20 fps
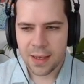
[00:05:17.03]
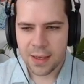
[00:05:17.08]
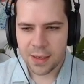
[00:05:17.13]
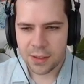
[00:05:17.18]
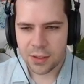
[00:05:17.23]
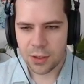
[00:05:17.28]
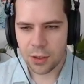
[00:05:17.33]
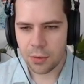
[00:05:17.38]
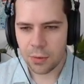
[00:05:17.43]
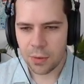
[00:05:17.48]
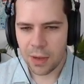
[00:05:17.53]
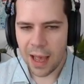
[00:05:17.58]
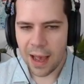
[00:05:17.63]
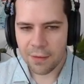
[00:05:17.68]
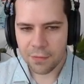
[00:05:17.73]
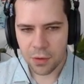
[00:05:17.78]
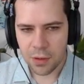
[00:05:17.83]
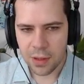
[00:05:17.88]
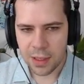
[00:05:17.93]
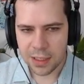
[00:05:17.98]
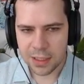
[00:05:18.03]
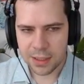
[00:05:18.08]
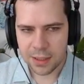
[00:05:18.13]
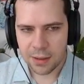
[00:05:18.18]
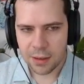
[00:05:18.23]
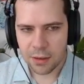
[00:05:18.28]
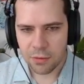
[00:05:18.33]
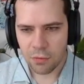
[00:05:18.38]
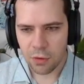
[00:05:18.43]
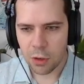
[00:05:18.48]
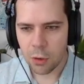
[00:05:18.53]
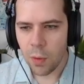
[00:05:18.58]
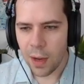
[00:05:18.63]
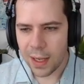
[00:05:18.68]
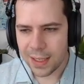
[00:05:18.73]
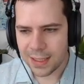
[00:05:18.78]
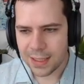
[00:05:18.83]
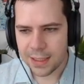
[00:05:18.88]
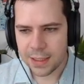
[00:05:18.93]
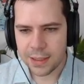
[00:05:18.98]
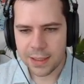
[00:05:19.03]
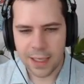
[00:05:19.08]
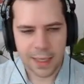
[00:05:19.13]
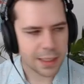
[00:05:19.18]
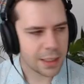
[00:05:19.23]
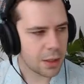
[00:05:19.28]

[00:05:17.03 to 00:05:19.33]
So after this request is sent